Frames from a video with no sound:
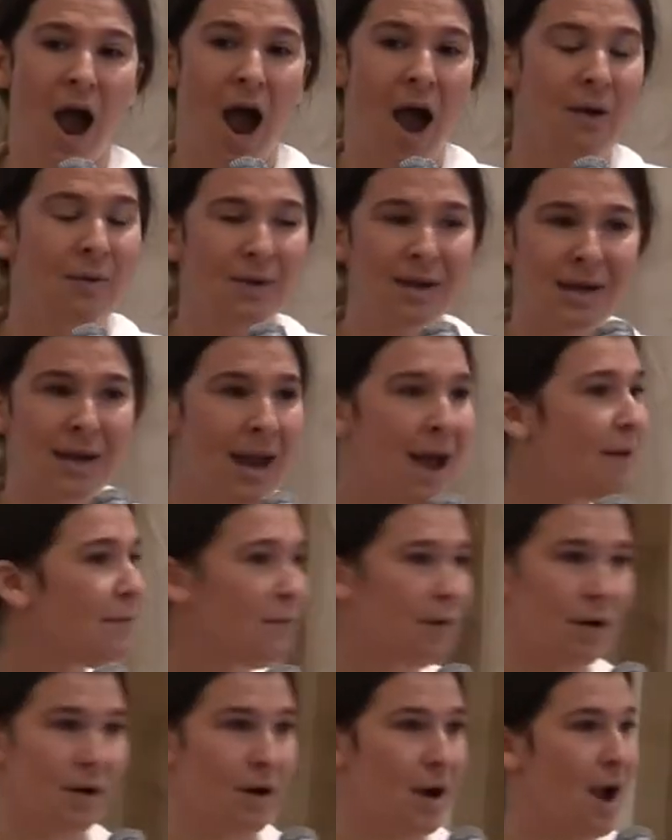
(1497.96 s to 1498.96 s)
I would
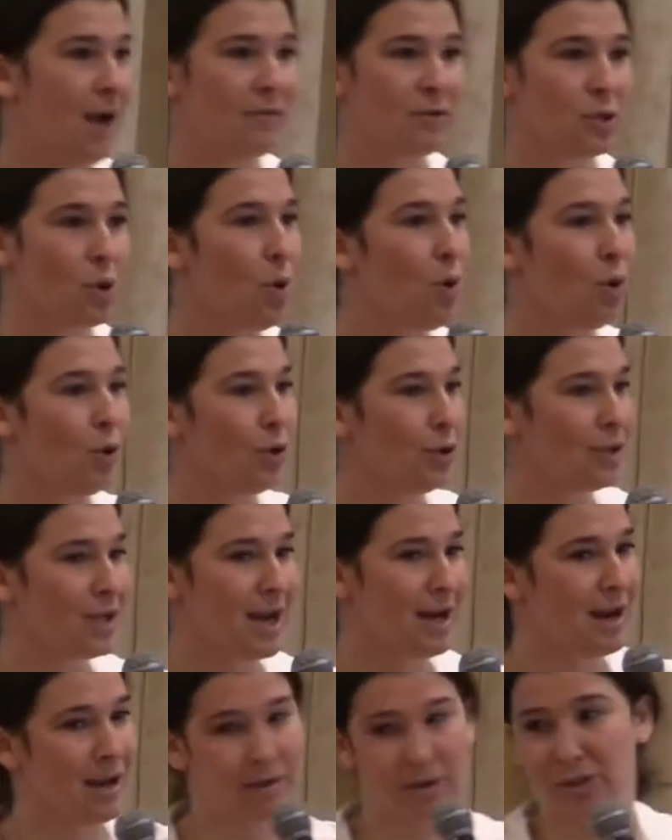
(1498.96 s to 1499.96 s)
never have told
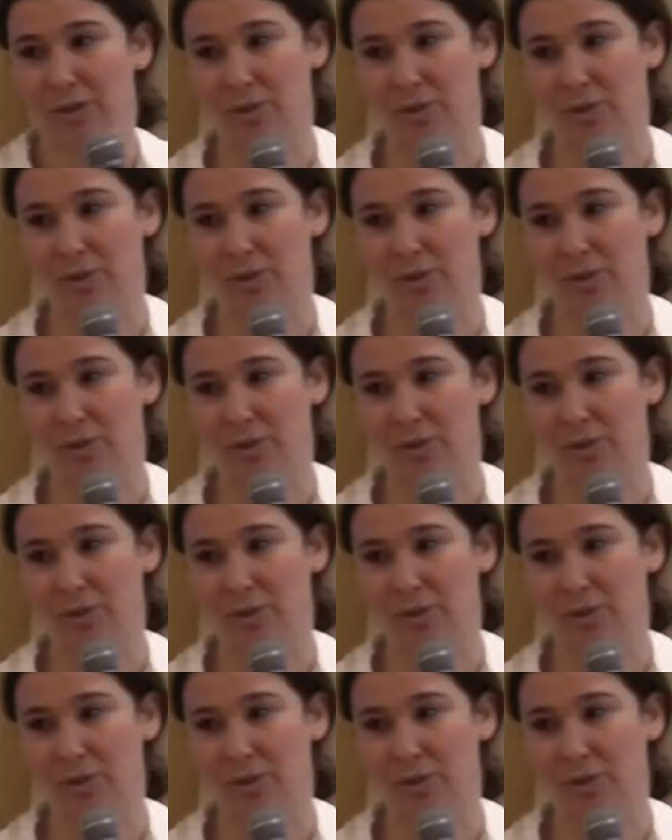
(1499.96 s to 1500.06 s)
another